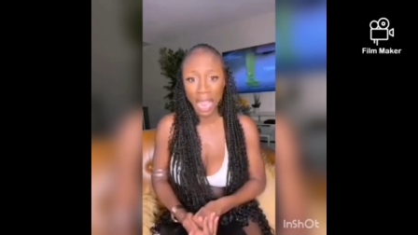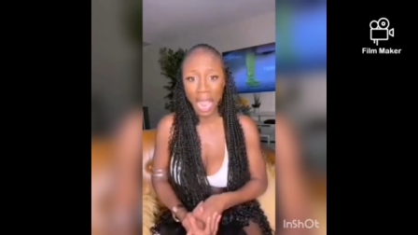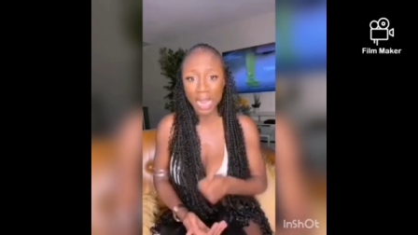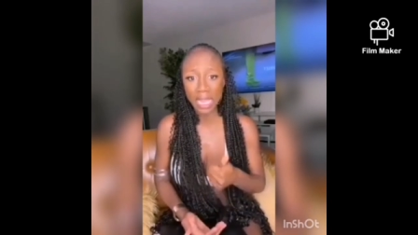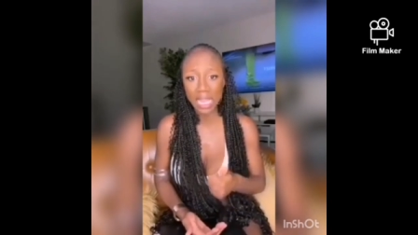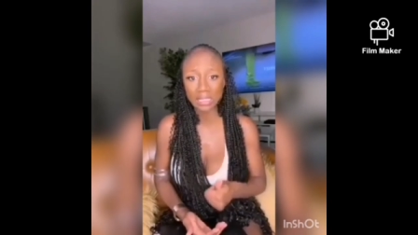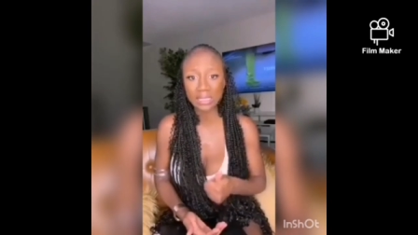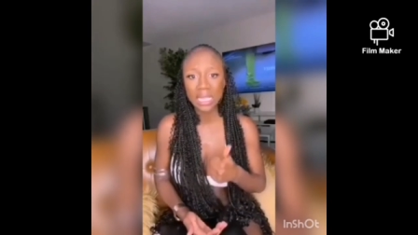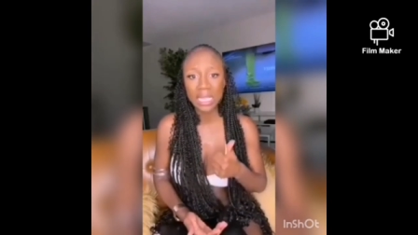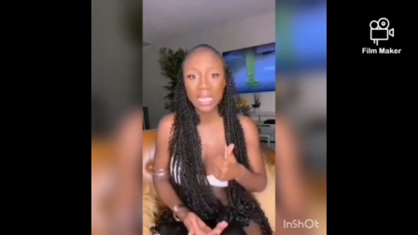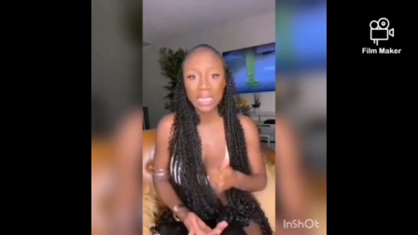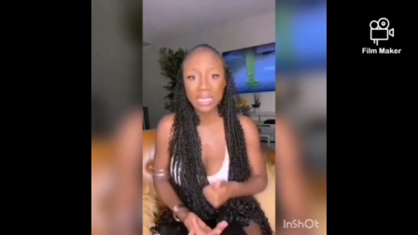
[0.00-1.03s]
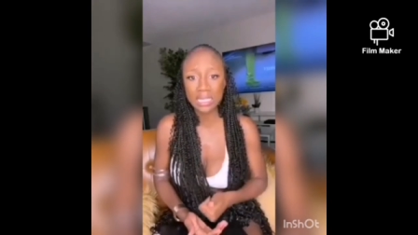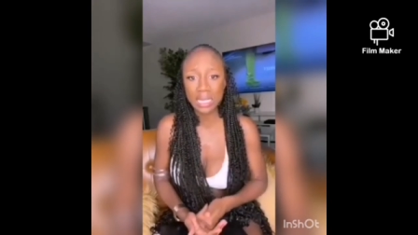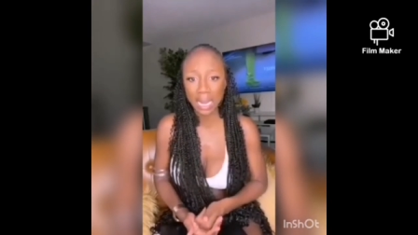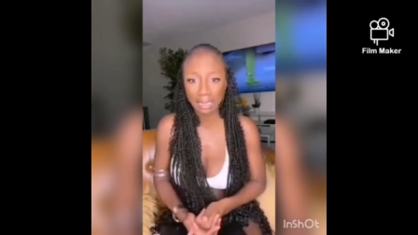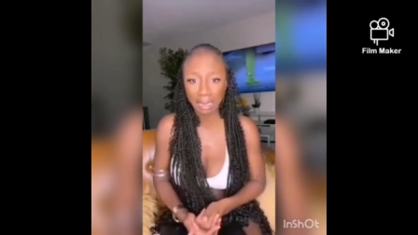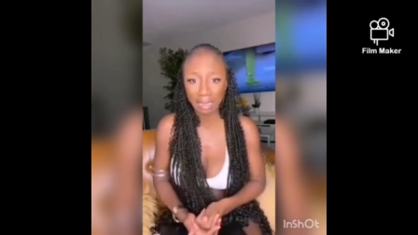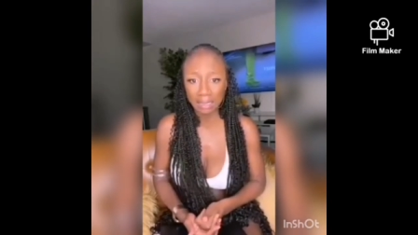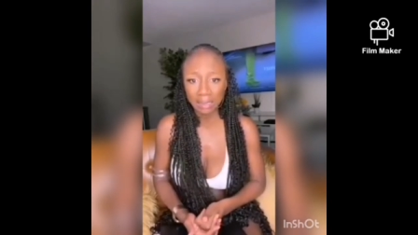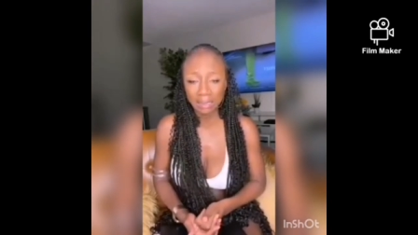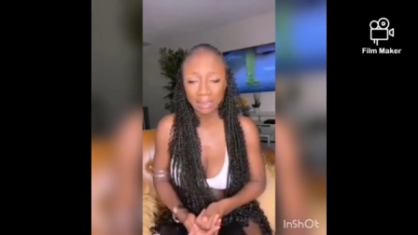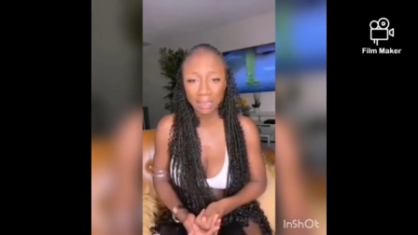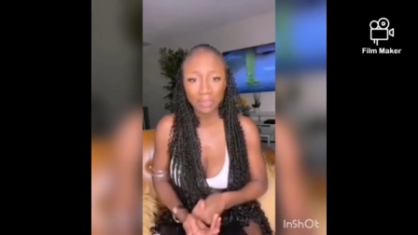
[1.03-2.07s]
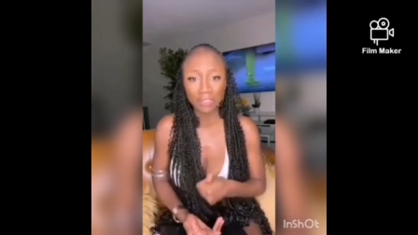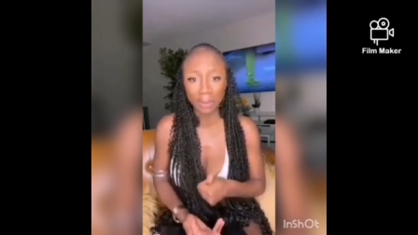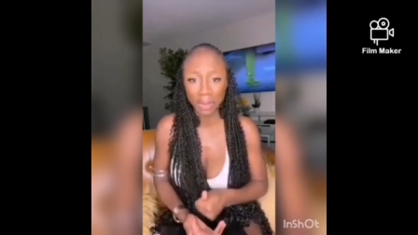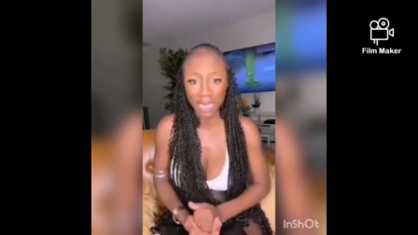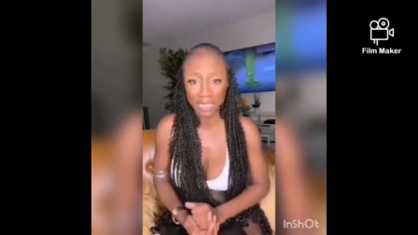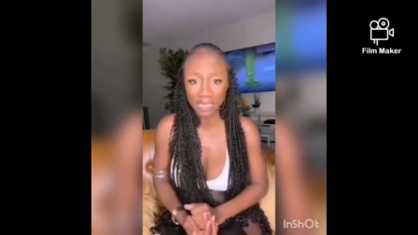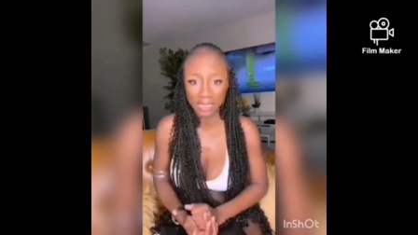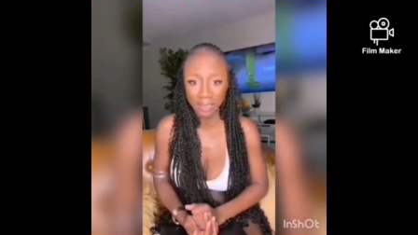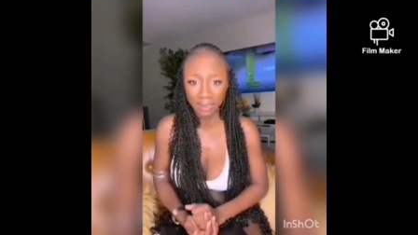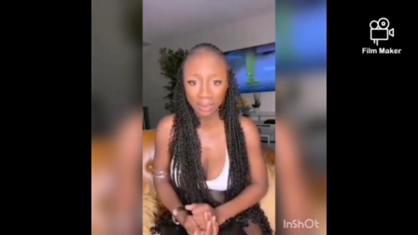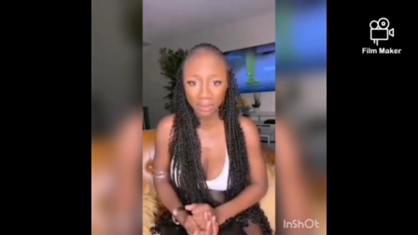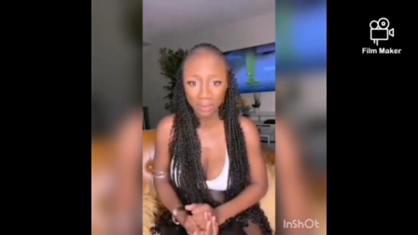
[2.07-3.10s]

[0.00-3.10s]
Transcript: And he's stealing from us.